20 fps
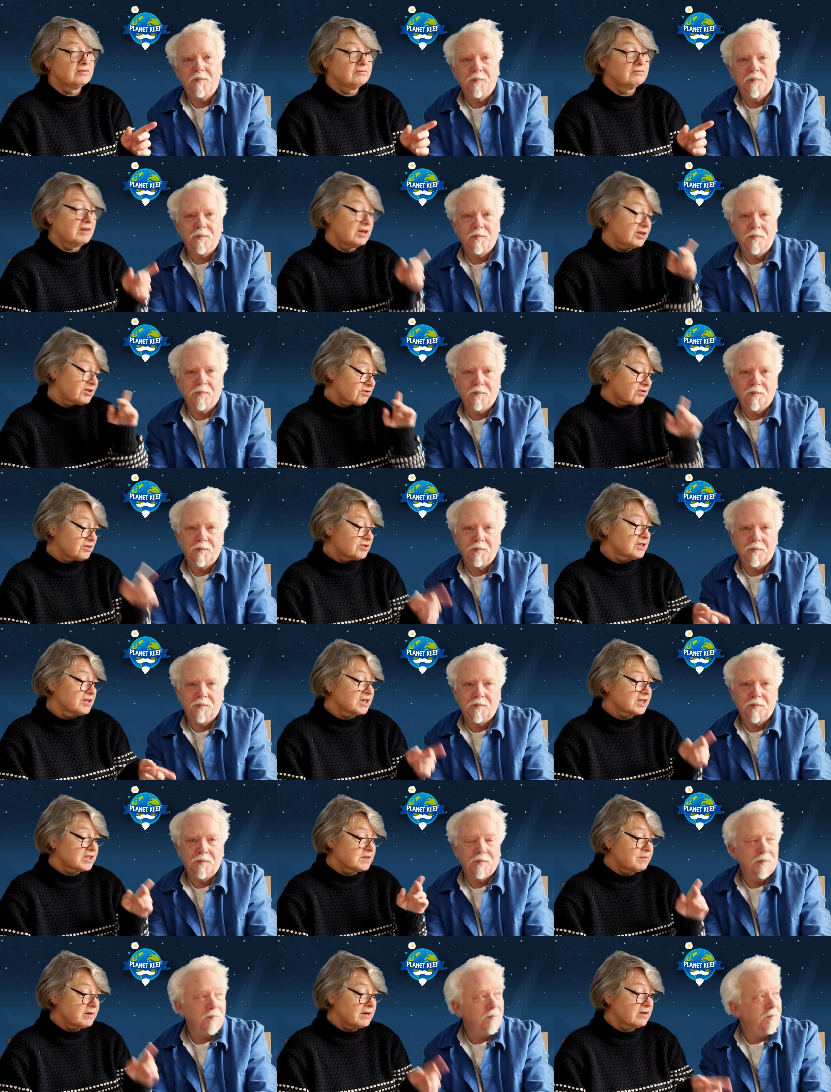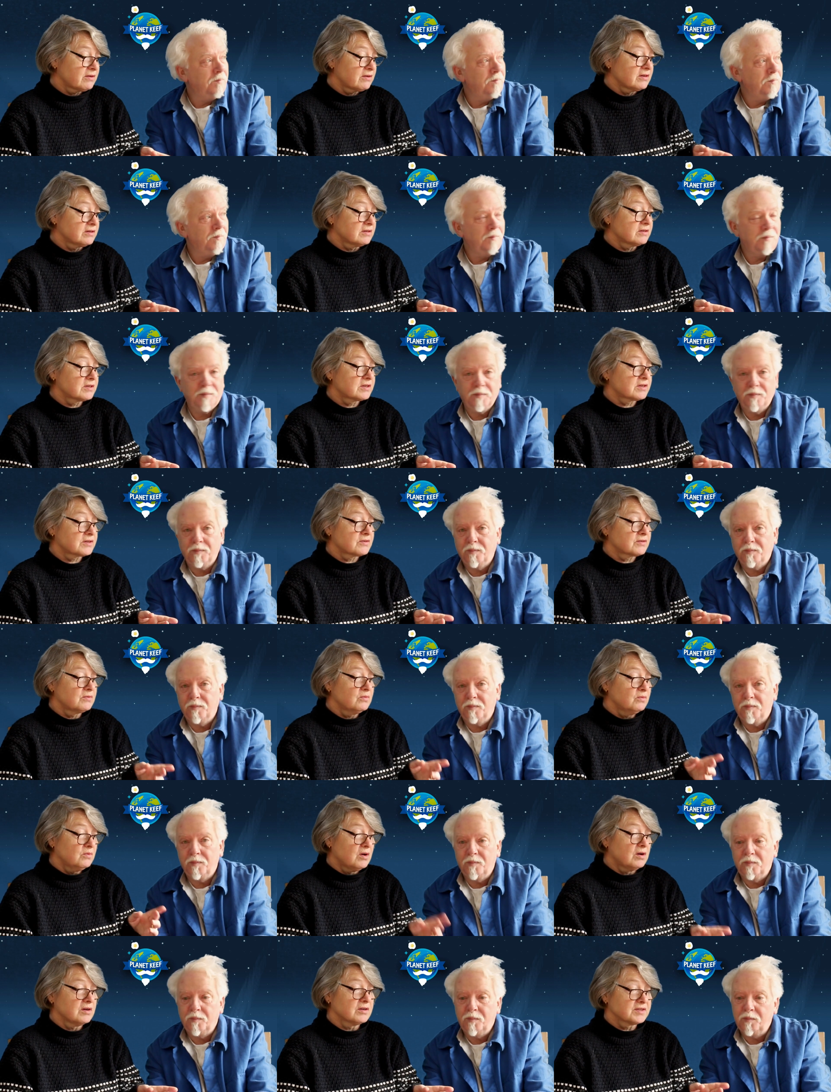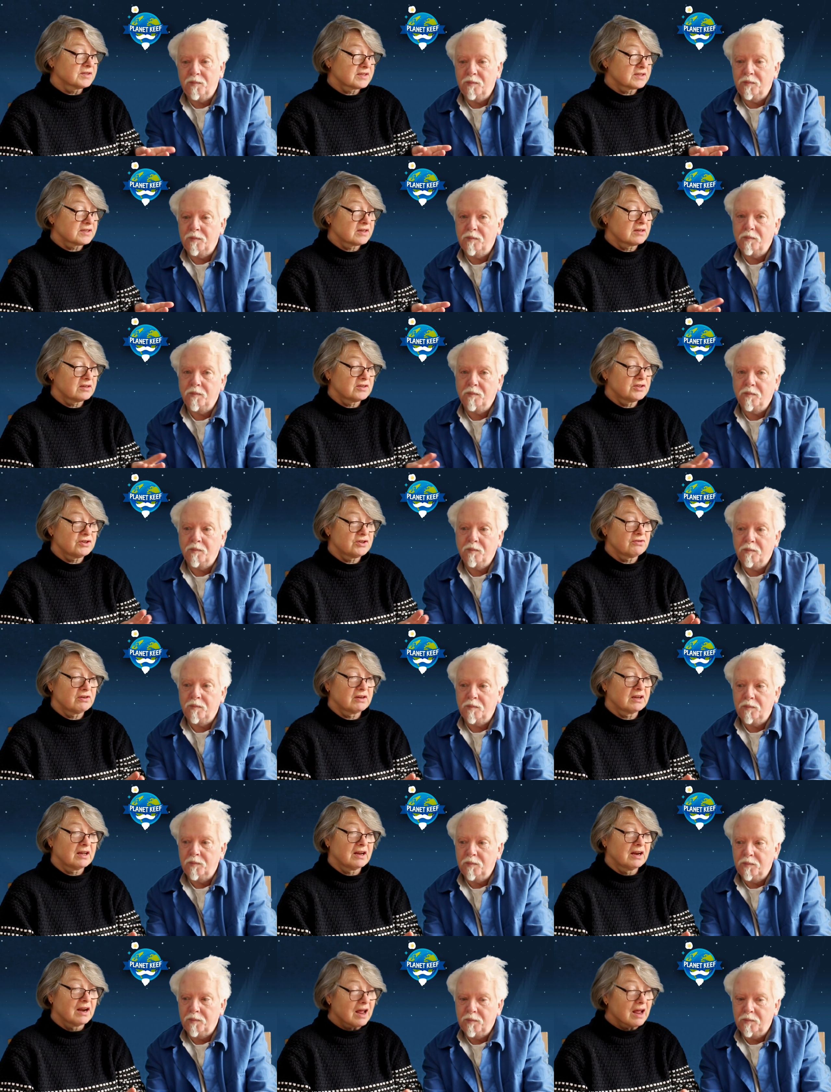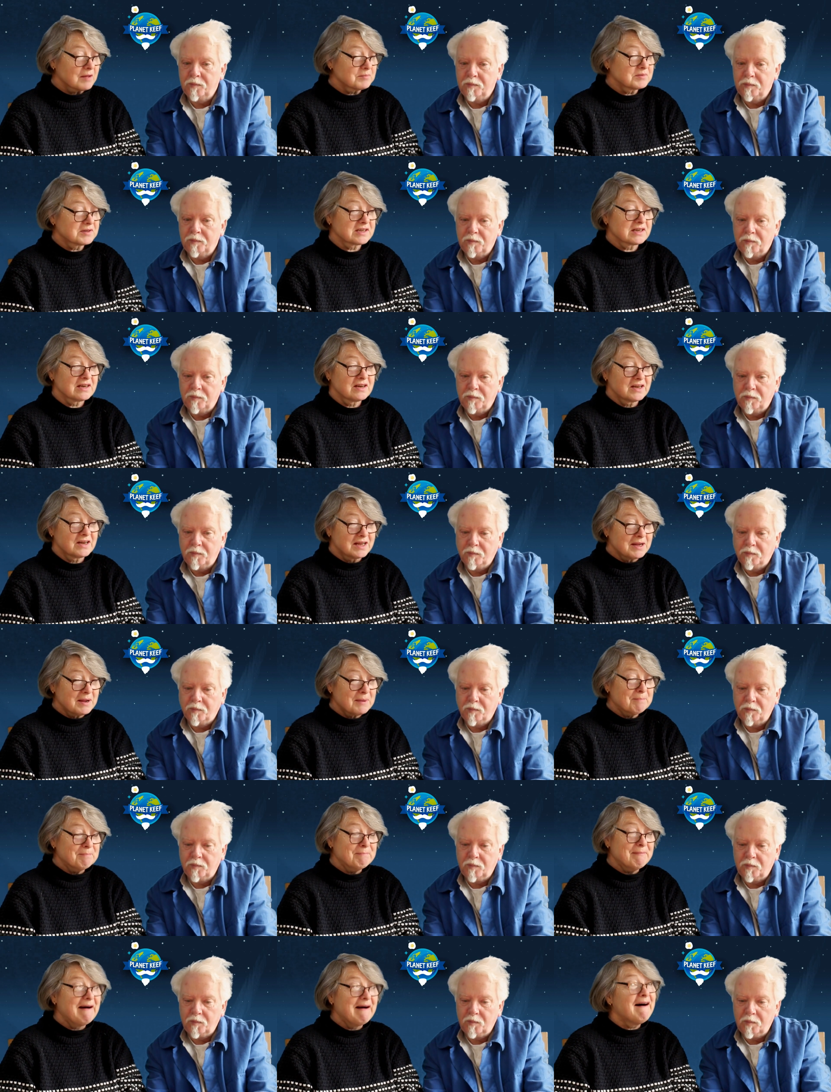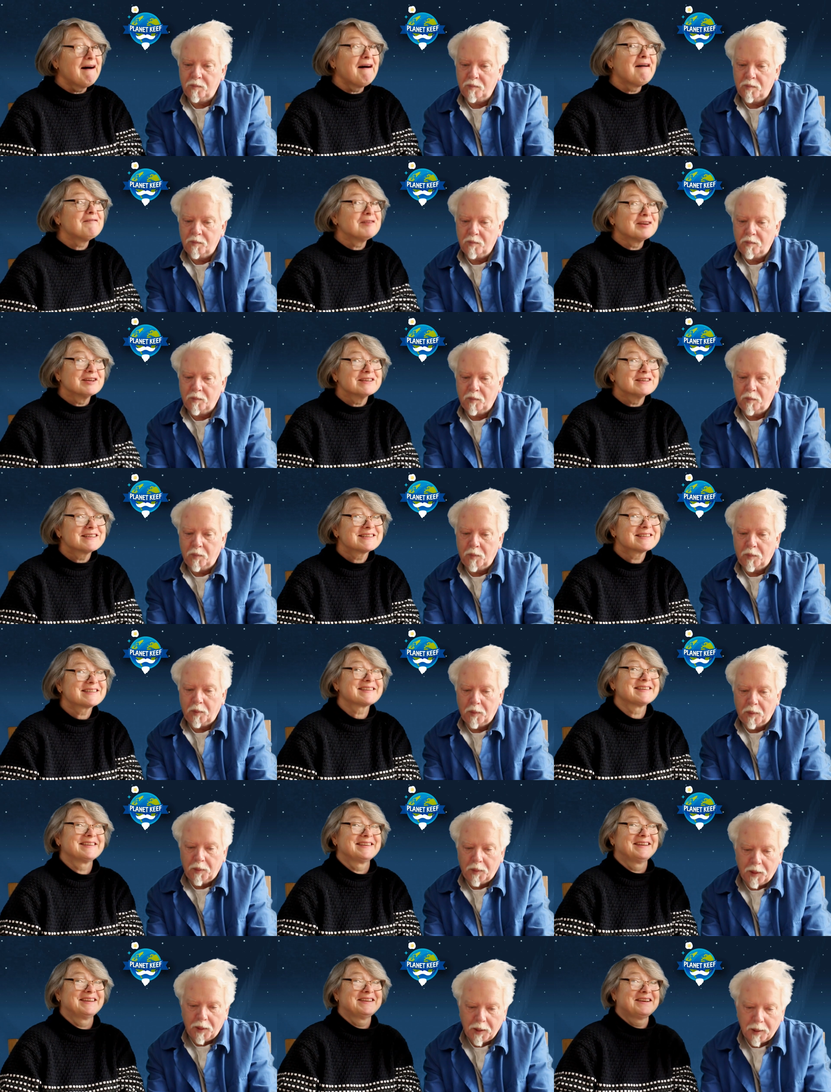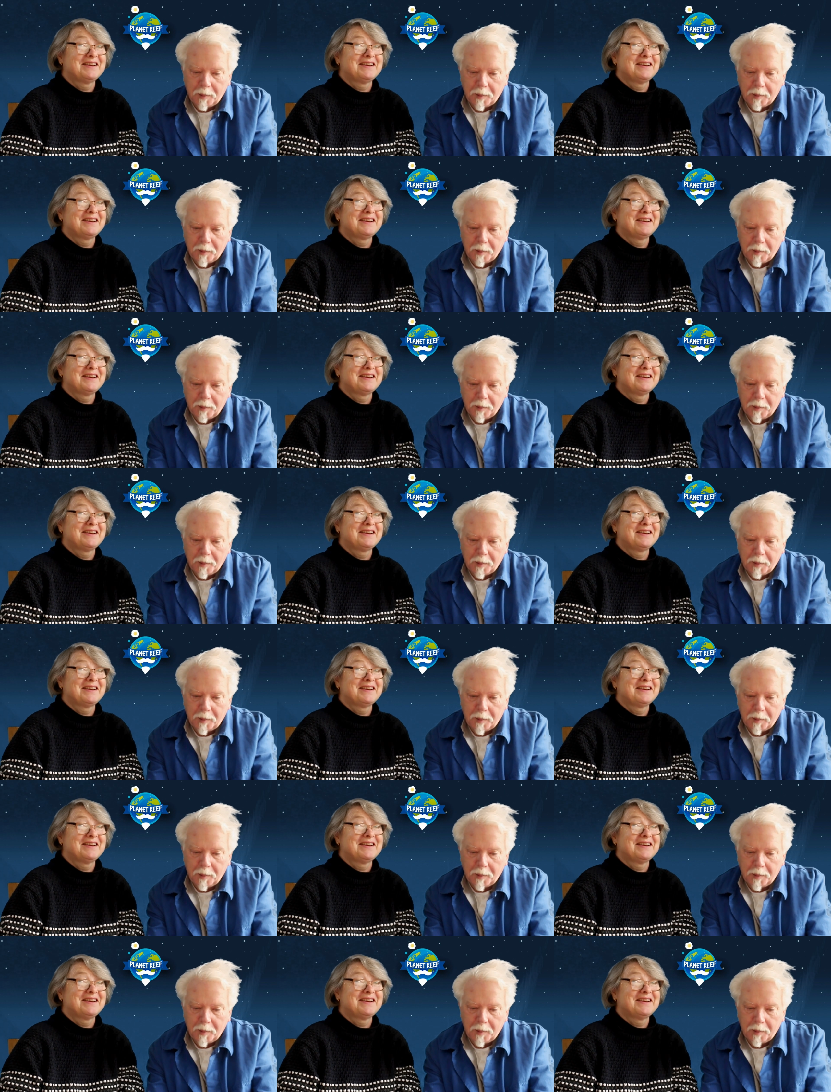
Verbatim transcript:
Speaker 1: restaurant experience was during an absolutely marvellous...